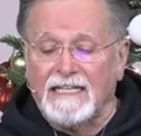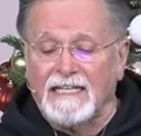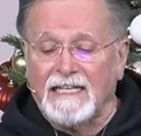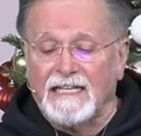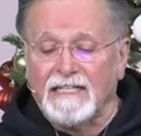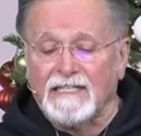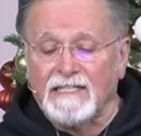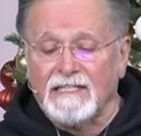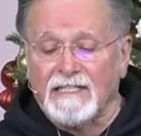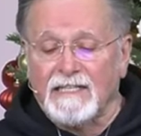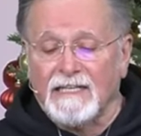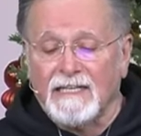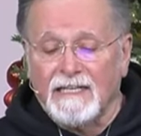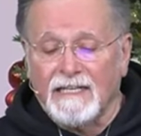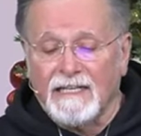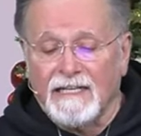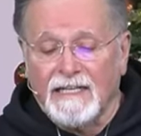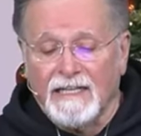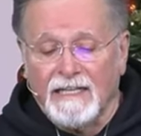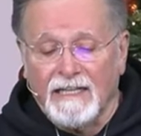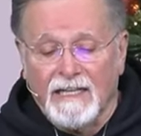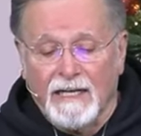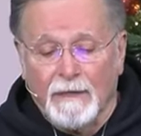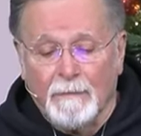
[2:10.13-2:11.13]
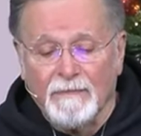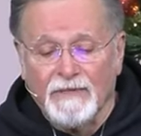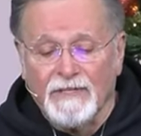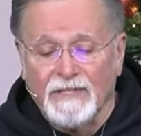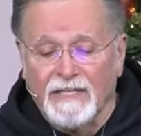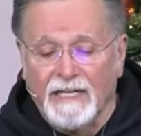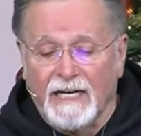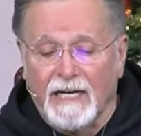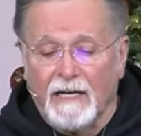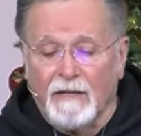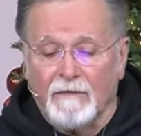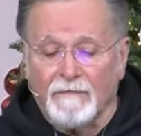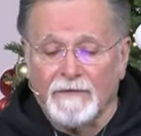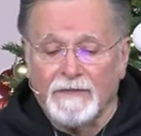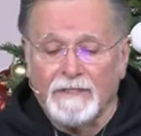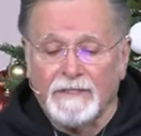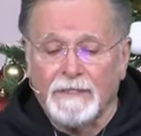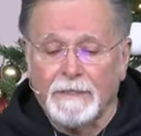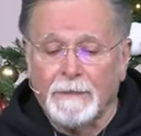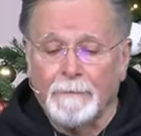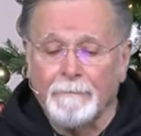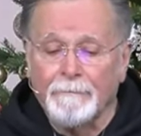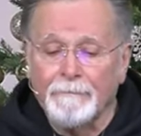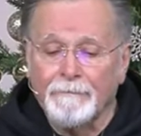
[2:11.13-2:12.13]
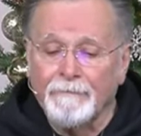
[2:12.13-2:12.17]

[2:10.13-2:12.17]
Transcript: this in themselves.